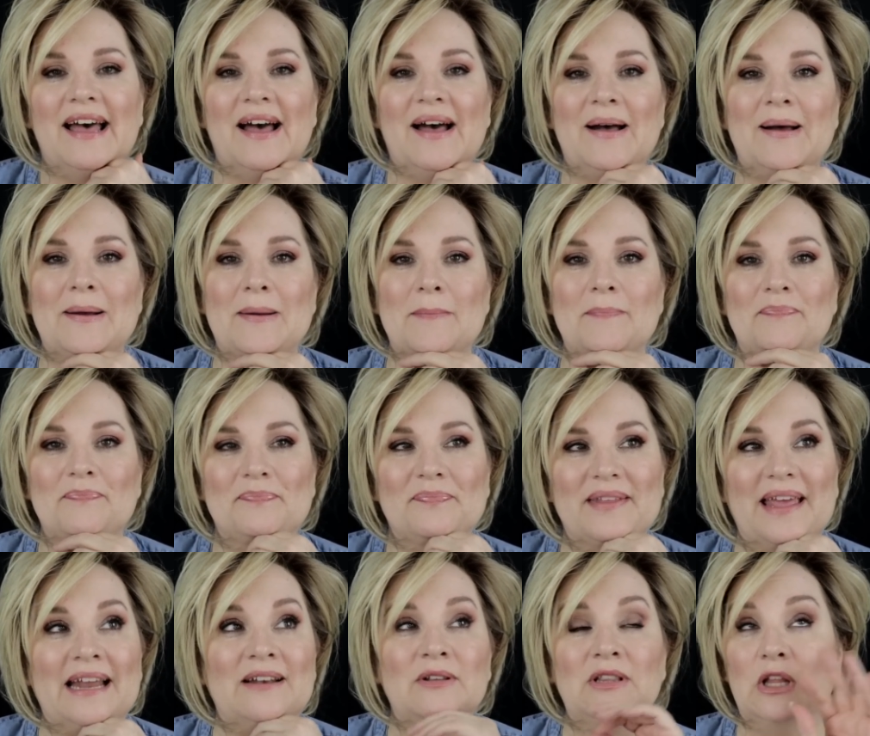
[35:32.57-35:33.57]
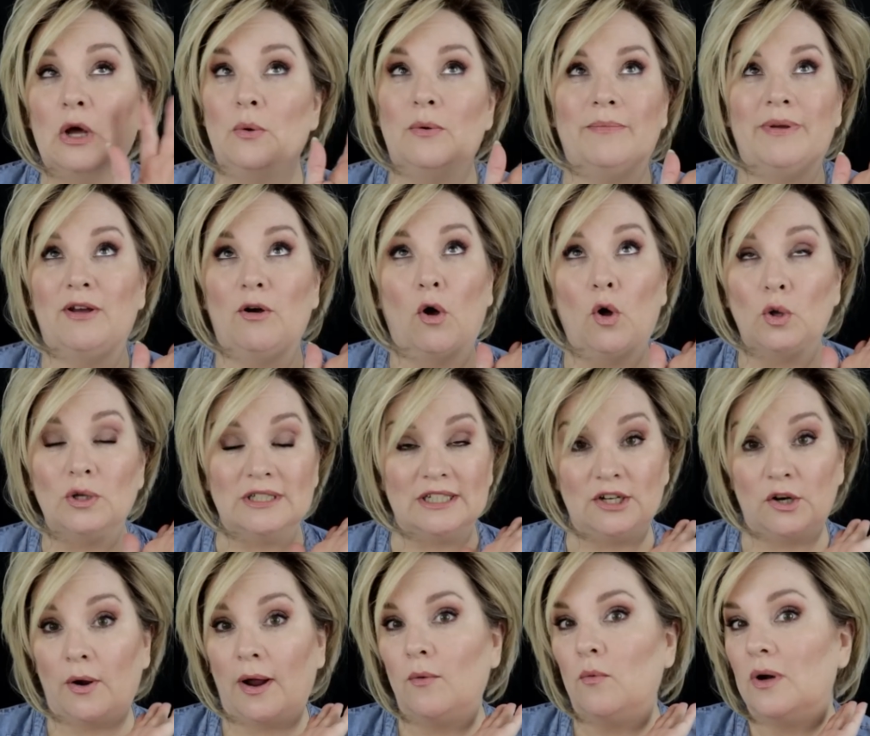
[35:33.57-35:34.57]
Um, and lo and behold, you
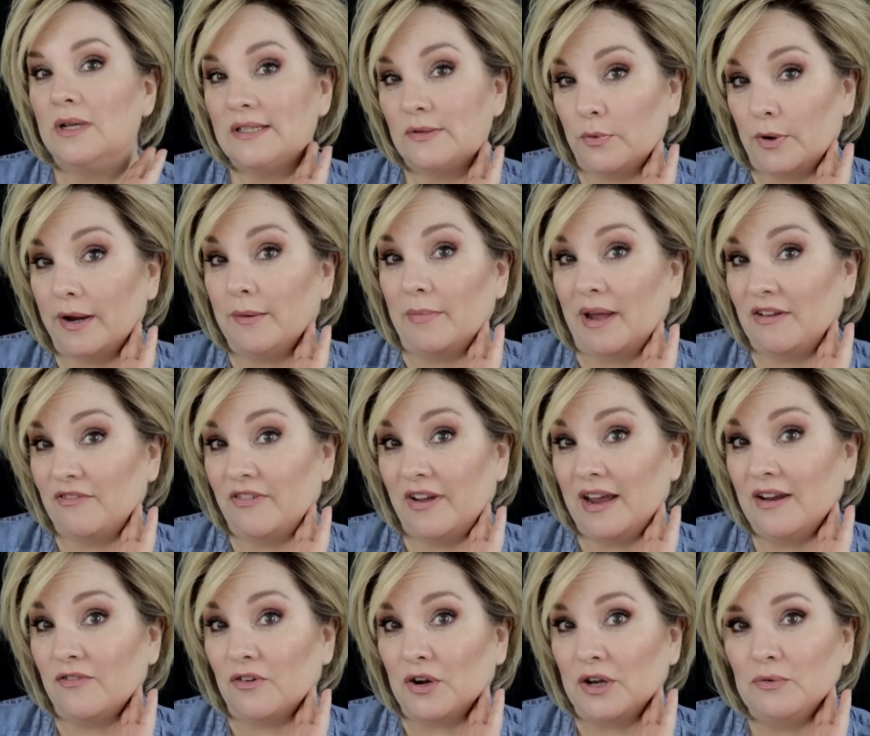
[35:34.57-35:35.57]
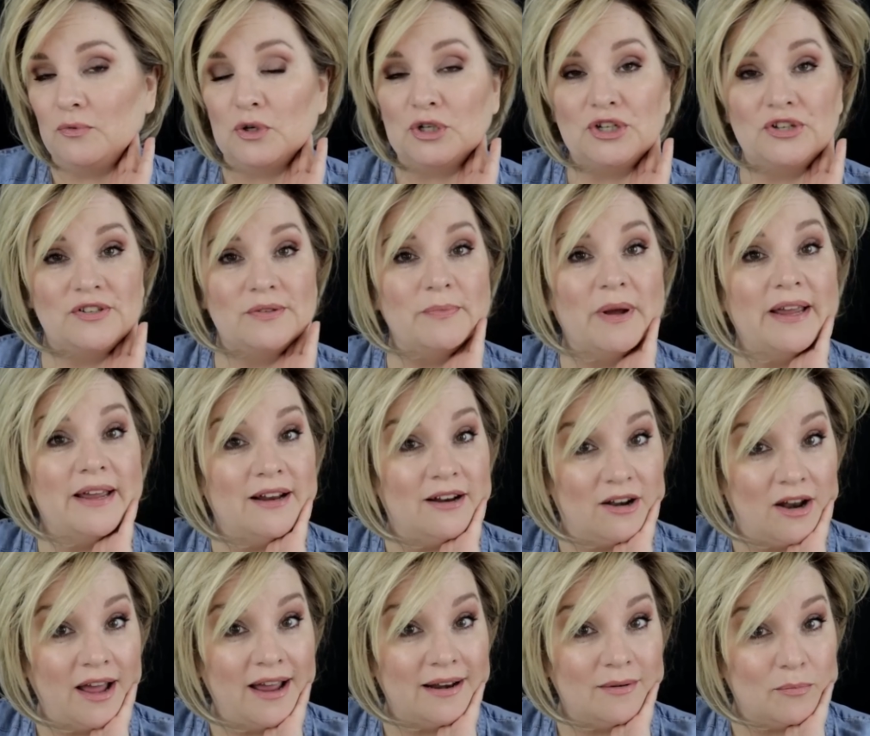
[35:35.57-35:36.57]
know, I was wearing my favorite, which is my
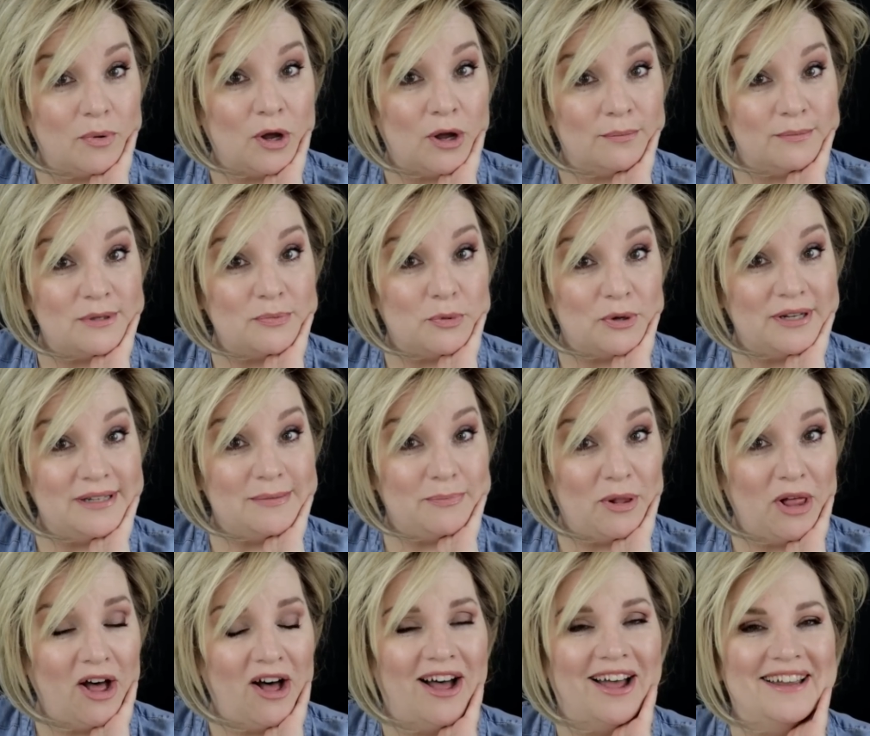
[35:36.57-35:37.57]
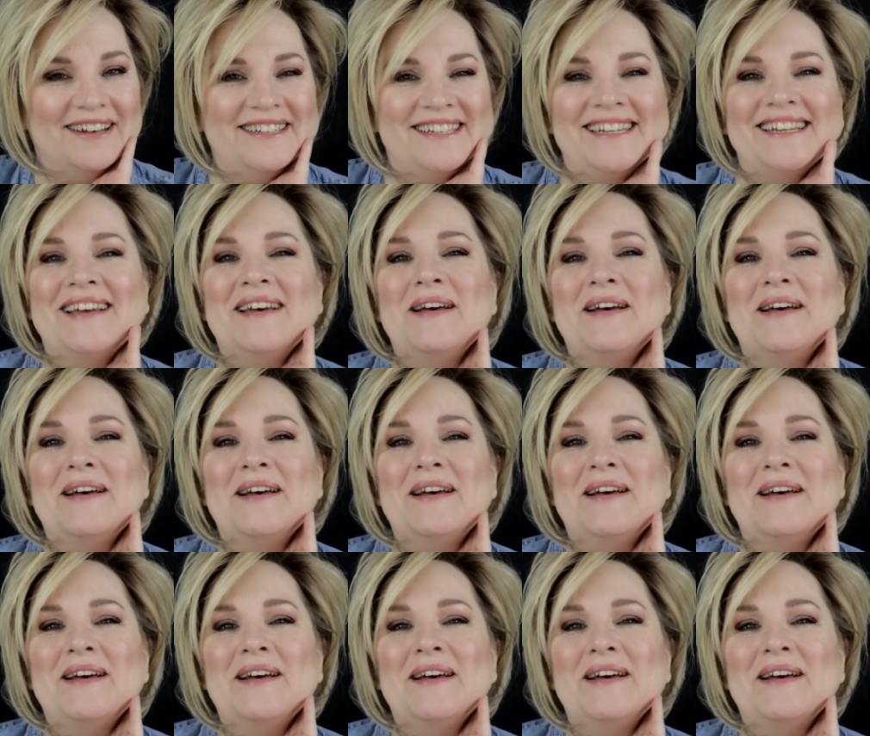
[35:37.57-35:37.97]
Ignite in Palm Springs Blonde.